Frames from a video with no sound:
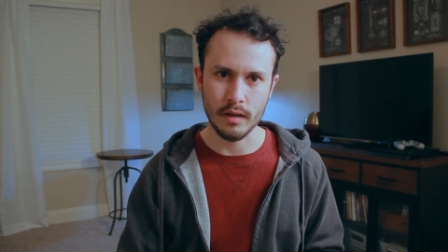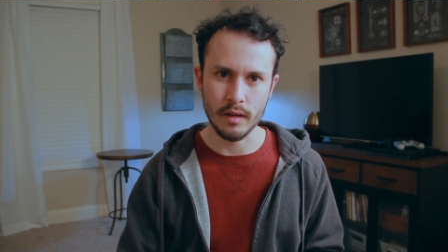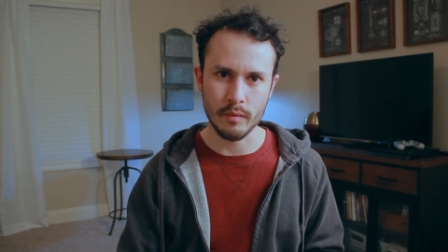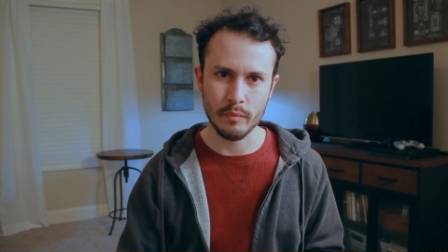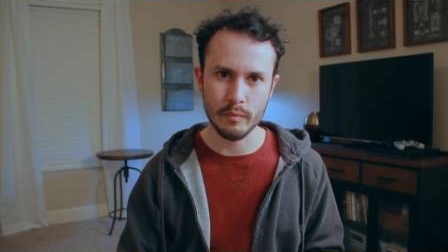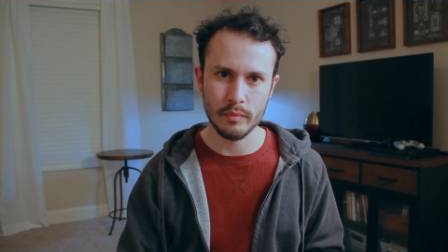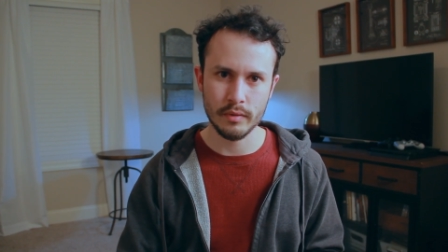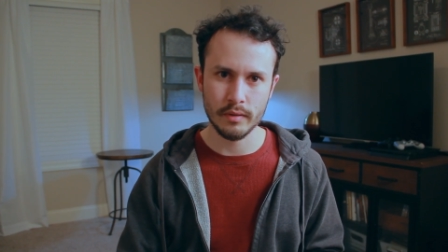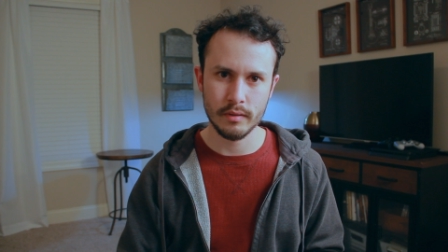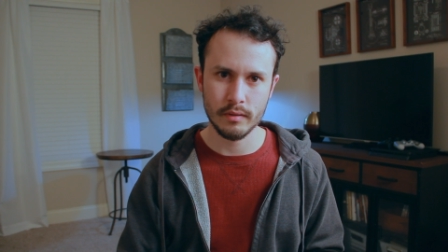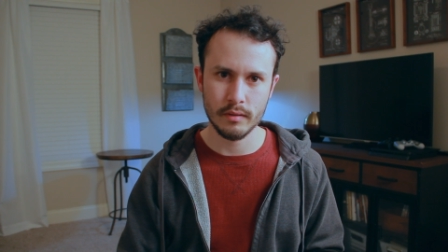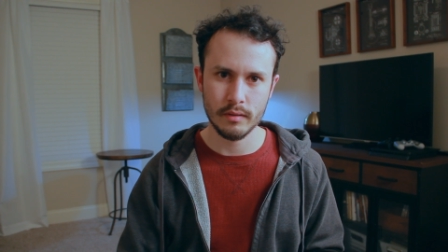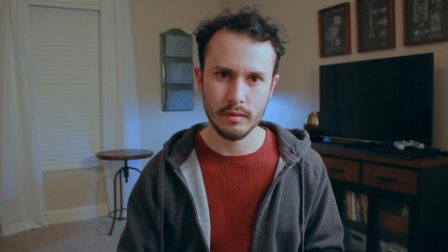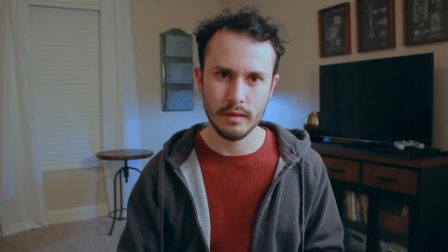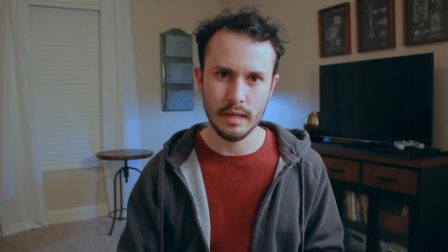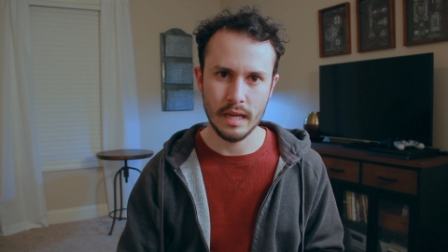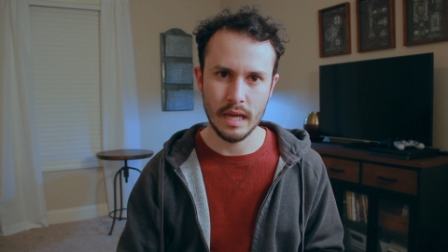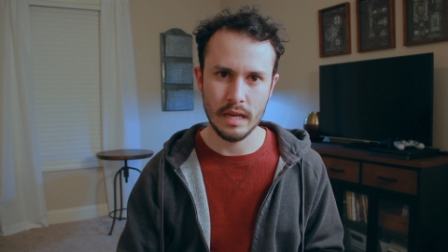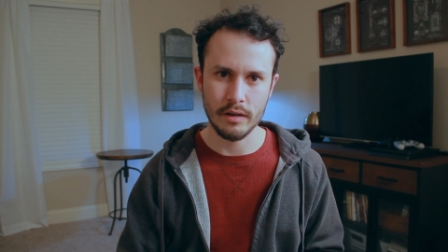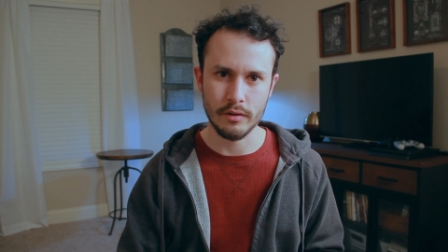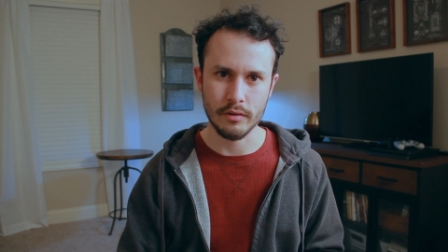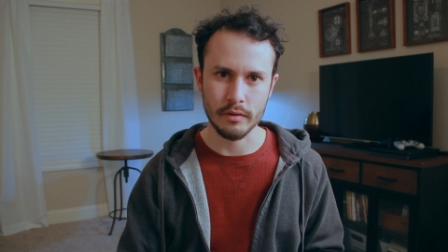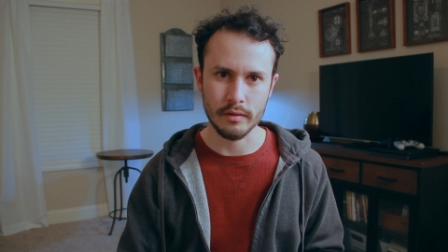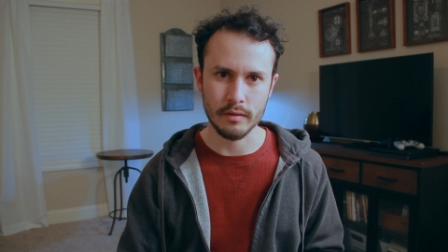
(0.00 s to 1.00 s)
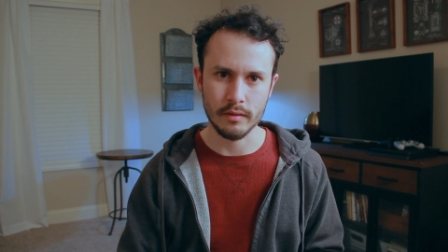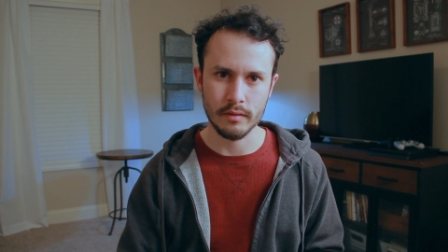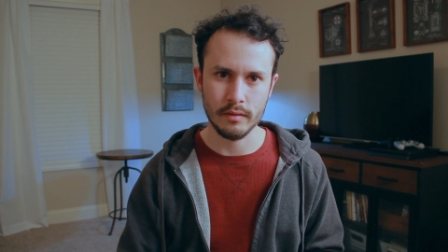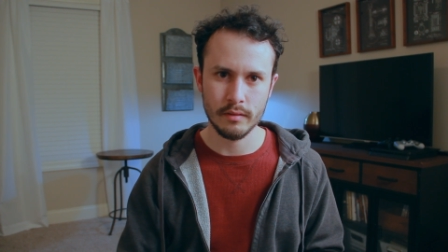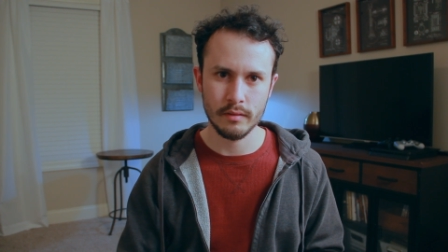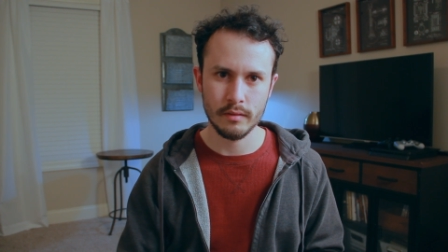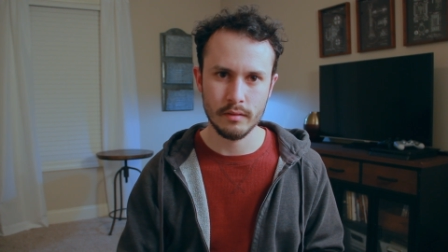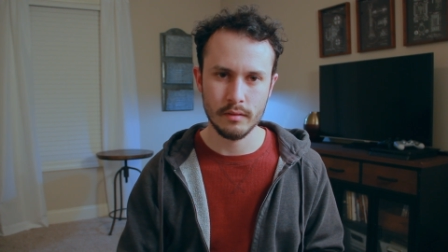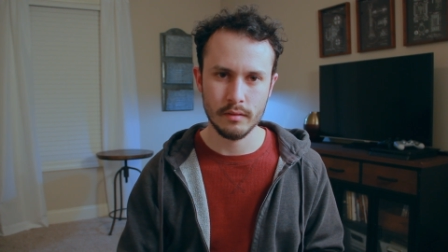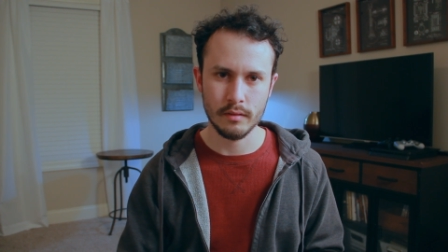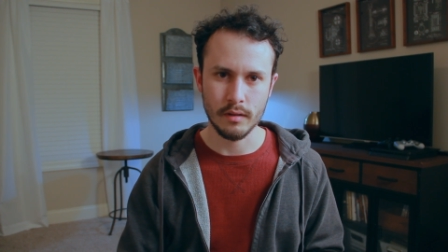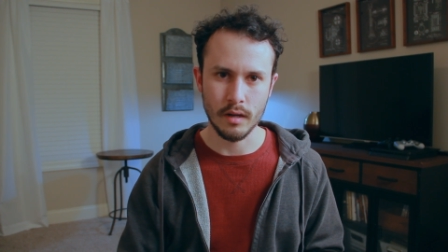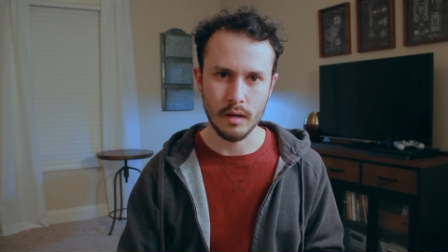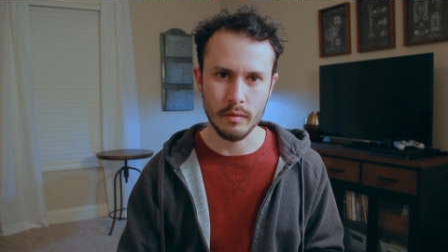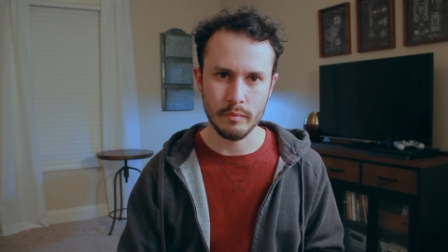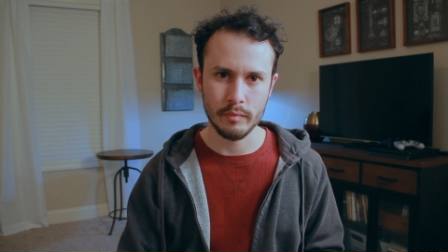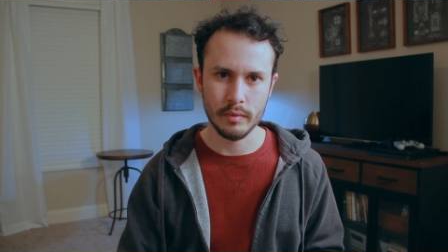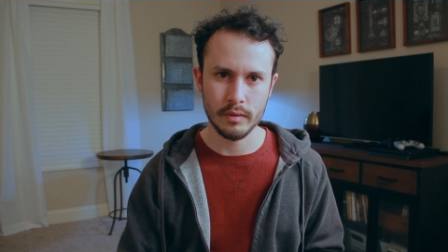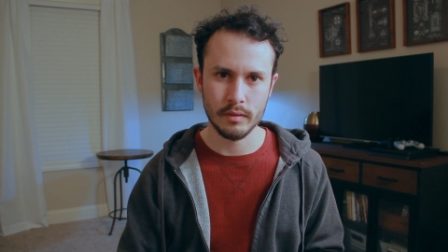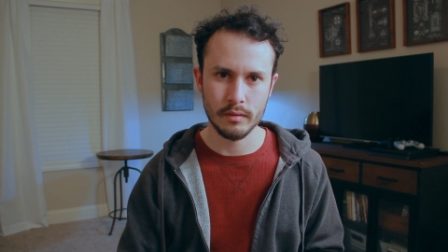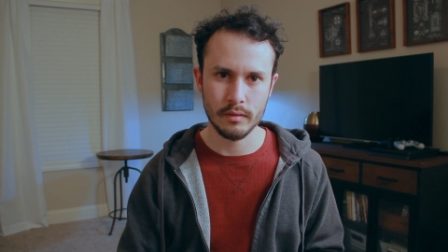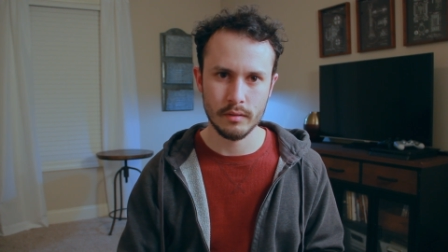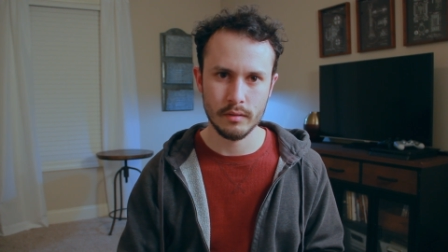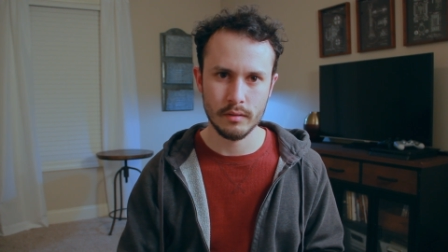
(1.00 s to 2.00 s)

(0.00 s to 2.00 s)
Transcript: up, enter, up,